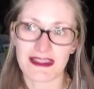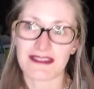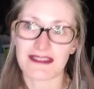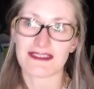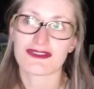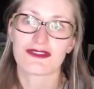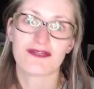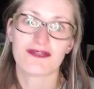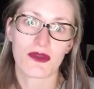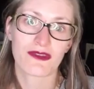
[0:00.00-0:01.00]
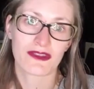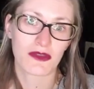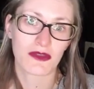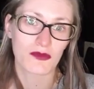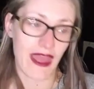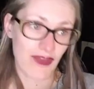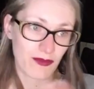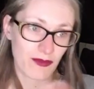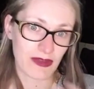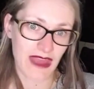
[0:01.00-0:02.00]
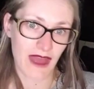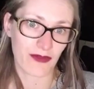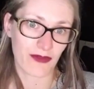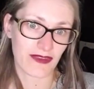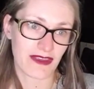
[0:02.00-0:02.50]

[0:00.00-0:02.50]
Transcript: He's just focusing on where everybody else is.